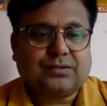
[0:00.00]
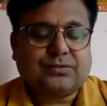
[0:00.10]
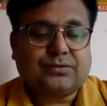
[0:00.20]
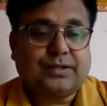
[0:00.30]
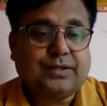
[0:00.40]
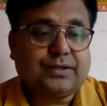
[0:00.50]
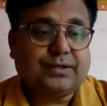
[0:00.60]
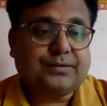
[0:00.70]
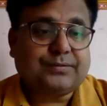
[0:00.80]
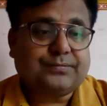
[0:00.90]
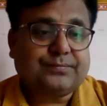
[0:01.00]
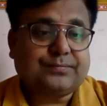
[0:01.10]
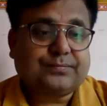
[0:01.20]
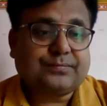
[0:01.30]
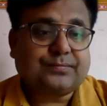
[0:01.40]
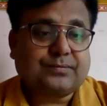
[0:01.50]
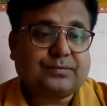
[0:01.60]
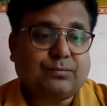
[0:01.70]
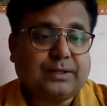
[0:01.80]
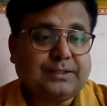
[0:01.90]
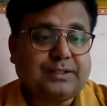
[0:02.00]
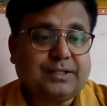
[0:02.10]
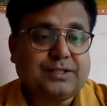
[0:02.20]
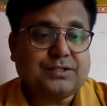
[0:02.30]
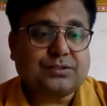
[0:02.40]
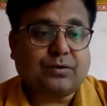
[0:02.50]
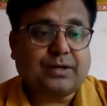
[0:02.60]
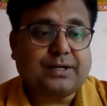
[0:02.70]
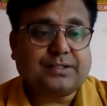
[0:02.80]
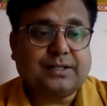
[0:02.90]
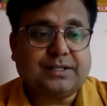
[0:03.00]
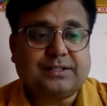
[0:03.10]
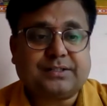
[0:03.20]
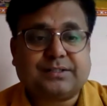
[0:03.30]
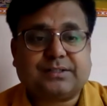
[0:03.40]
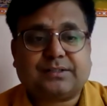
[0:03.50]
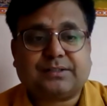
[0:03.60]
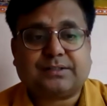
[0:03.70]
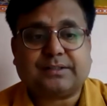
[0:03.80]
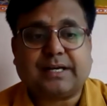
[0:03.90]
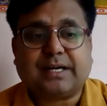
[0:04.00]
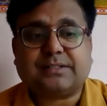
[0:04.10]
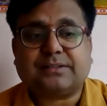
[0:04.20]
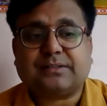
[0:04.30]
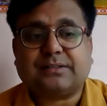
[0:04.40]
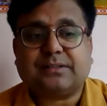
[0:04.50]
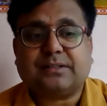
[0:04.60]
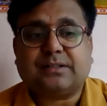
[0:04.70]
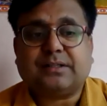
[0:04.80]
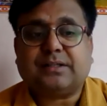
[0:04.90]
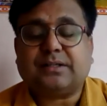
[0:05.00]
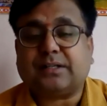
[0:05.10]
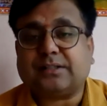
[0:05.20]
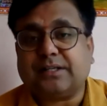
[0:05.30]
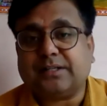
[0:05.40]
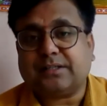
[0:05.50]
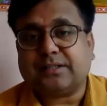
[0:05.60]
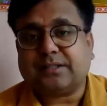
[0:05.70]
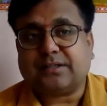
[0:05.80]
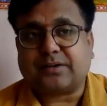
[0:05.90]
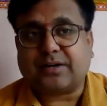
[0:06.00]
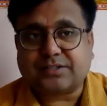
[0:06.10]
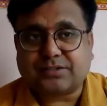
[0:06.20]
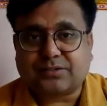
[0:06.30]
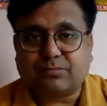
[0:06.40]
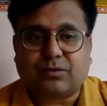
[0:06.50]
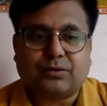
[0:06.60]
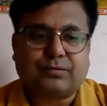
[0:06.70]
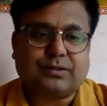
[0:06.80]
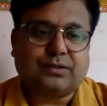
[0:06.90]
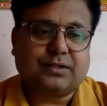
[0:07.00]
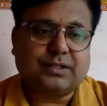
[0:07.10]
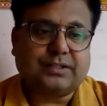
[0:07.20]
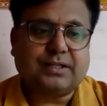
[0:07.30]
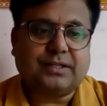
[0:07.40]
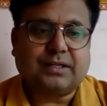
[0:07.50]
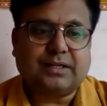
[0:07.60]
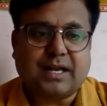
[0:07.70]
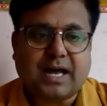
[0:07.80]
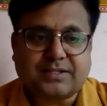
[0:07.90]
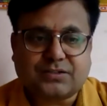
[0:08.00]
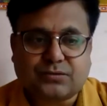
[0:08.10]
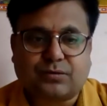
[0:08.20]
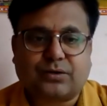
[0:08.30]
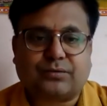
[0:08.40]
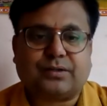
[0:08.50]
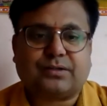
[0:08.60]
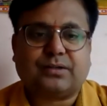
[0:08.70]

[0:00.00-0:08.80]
So here, one thing is quite clear, that nothing rests forever, nothing lasts forever.